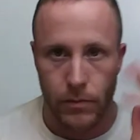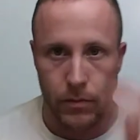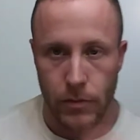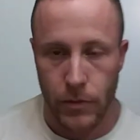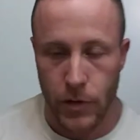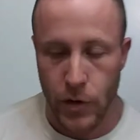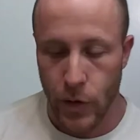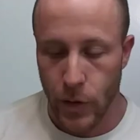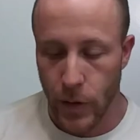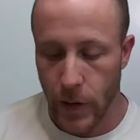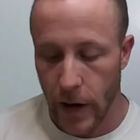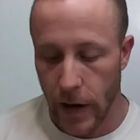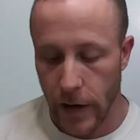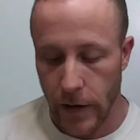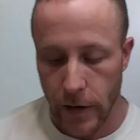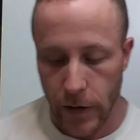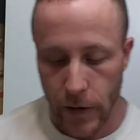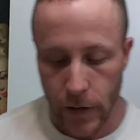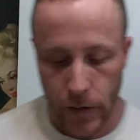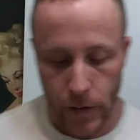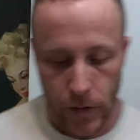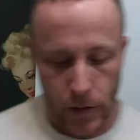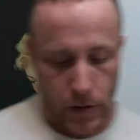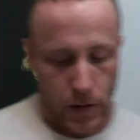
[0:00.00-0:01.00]
do what I
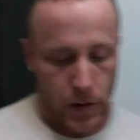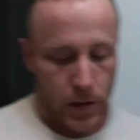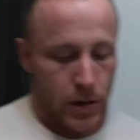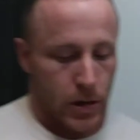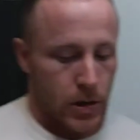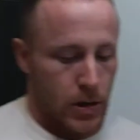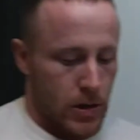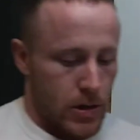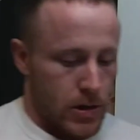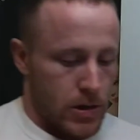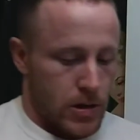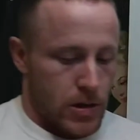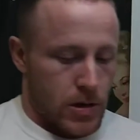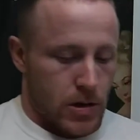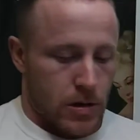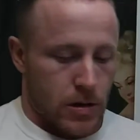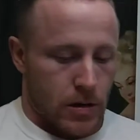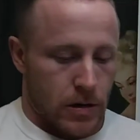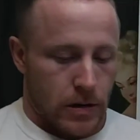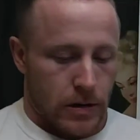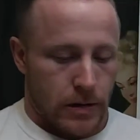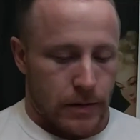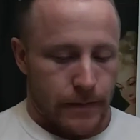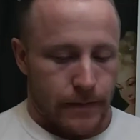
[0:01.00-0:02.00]
do.
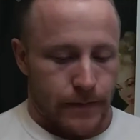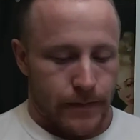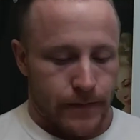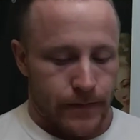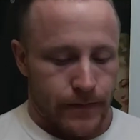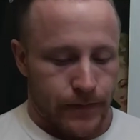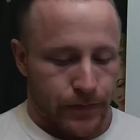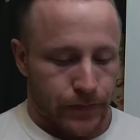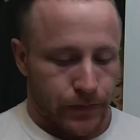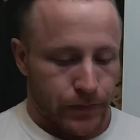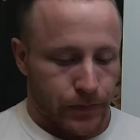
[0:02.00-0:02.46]
Um,